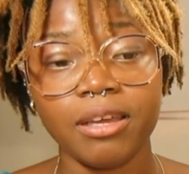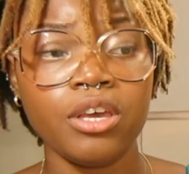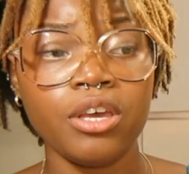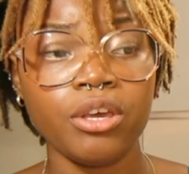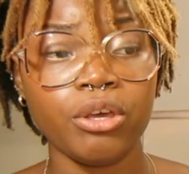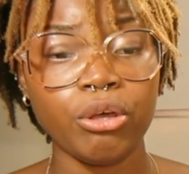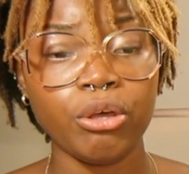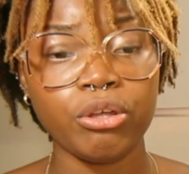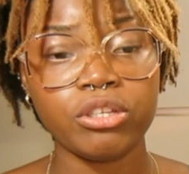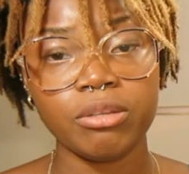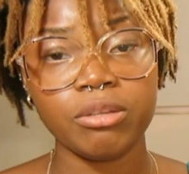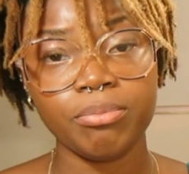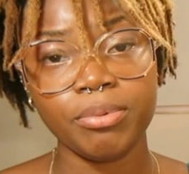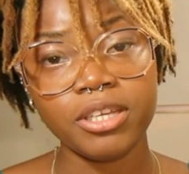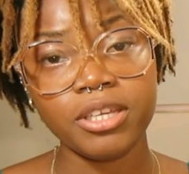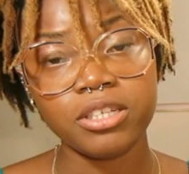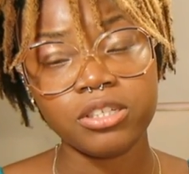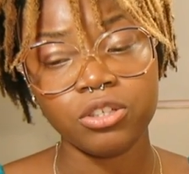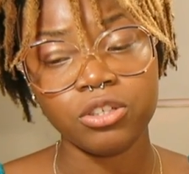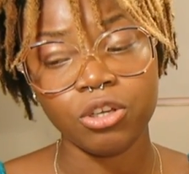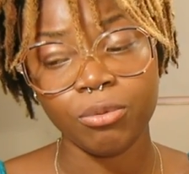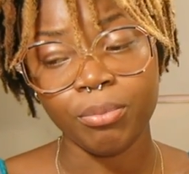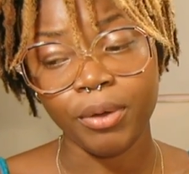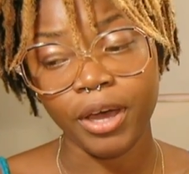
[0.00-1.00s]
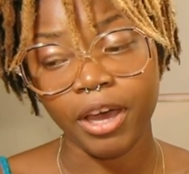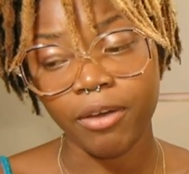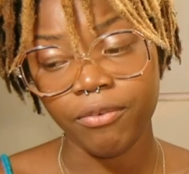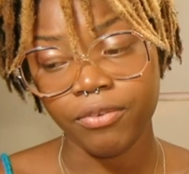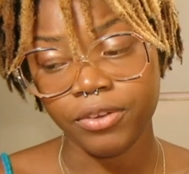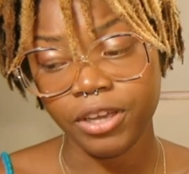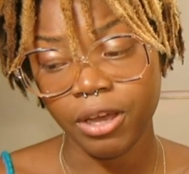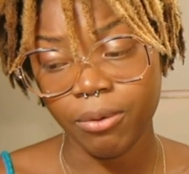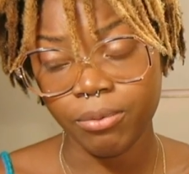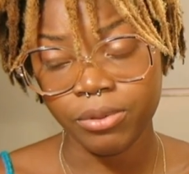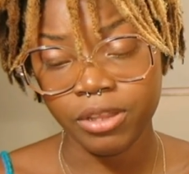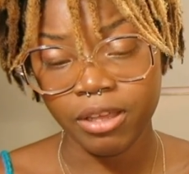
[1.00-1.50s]
It was a beach nearby. I
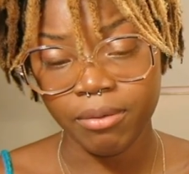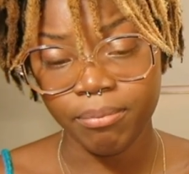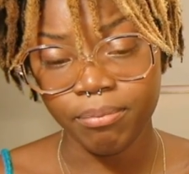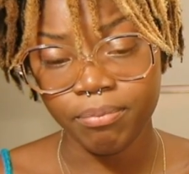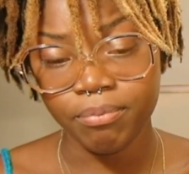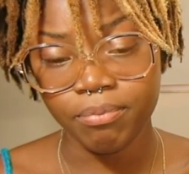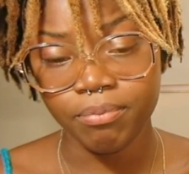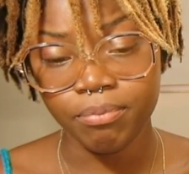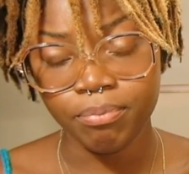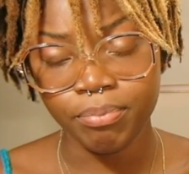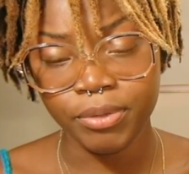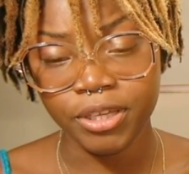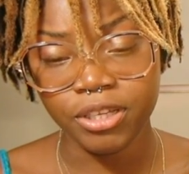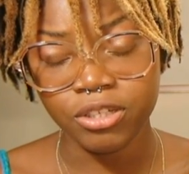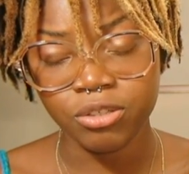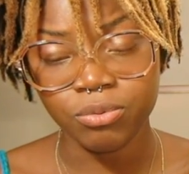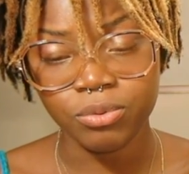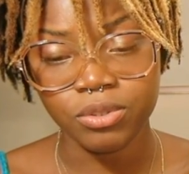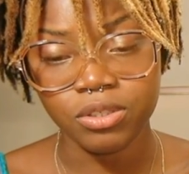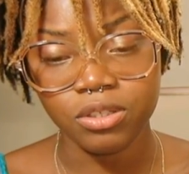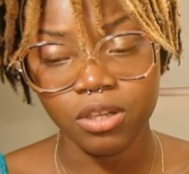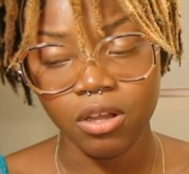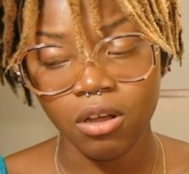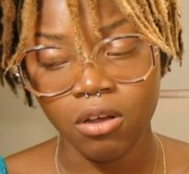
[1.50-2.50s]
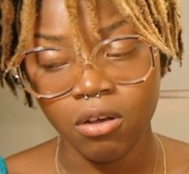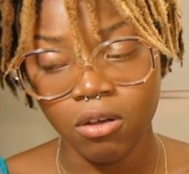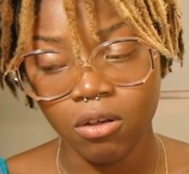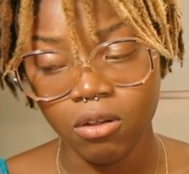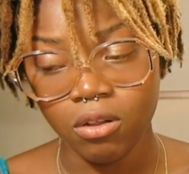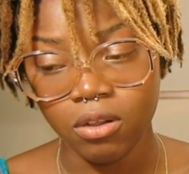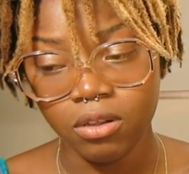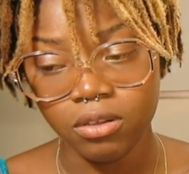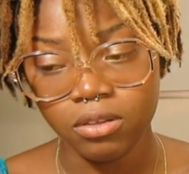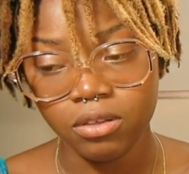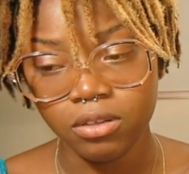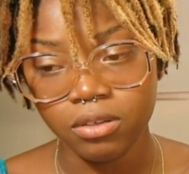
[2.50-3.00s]
forgot what that beach was
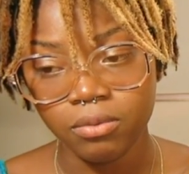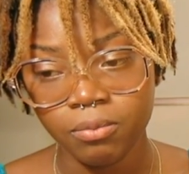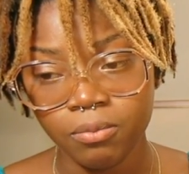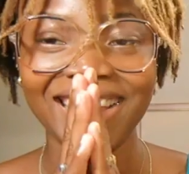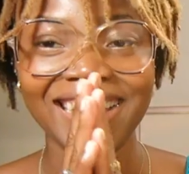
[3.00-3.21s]
called.